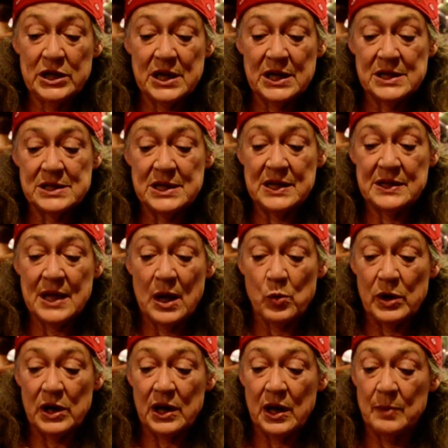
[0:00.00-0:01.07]
going to need that
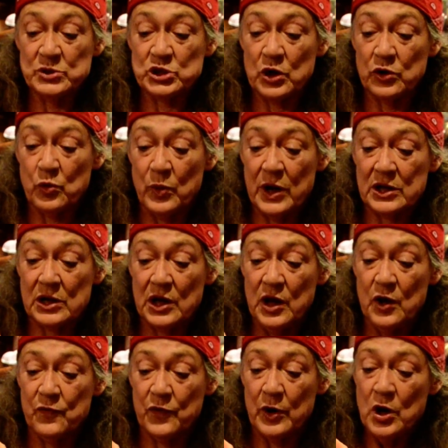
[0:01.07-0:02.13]
when it comes to the red
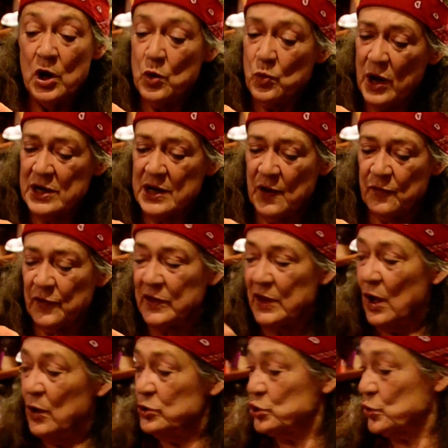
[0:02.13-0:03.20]
clover. Right now for the
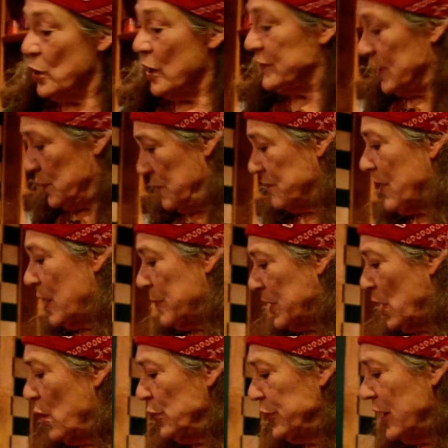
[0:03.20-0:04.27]
oat straw, I think we've got it, but
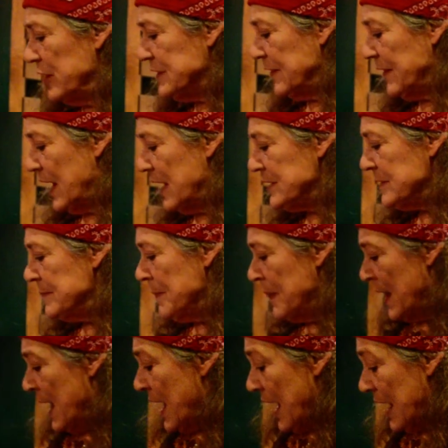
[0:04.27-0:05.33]
hold on to that.
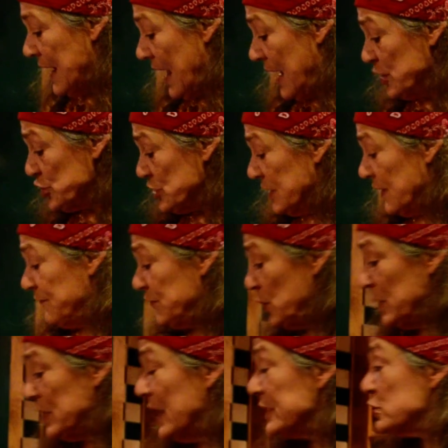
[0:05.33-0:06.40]
And actually, if you
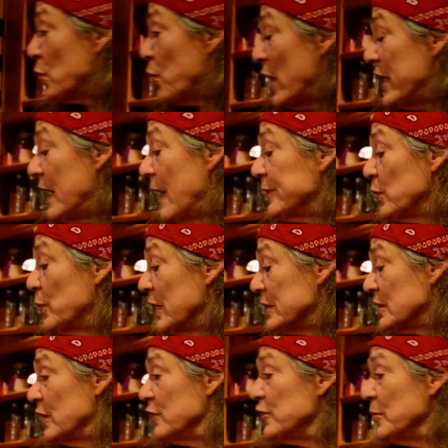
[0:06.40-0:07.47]
would like to weigh out the red
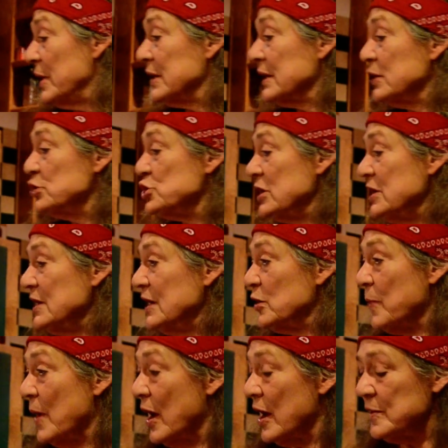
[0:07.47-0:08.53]
clover, Monica Jean, here
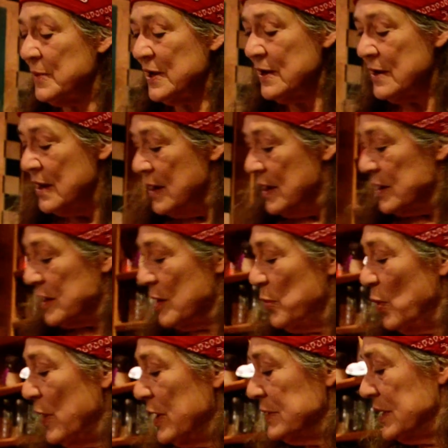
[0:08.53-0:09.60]
behind me, come
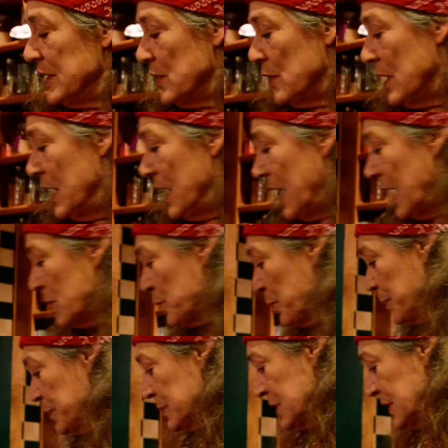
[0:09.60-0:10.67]
around here and
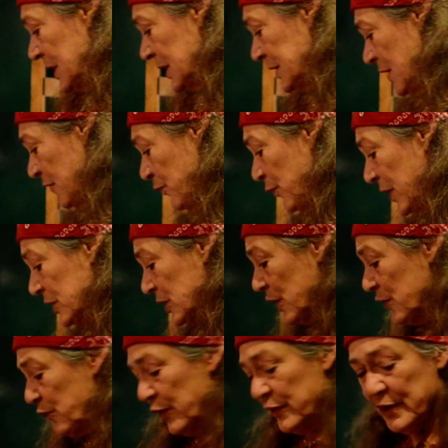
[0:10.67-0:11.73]
get enough red
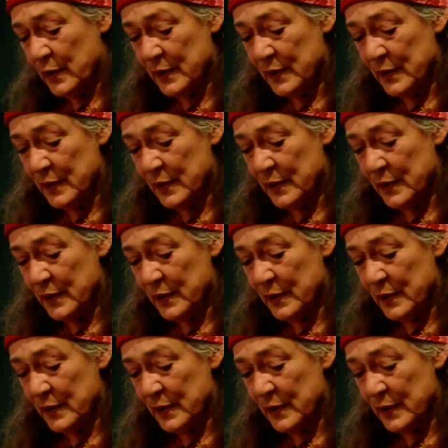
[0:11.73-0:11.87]
clover in there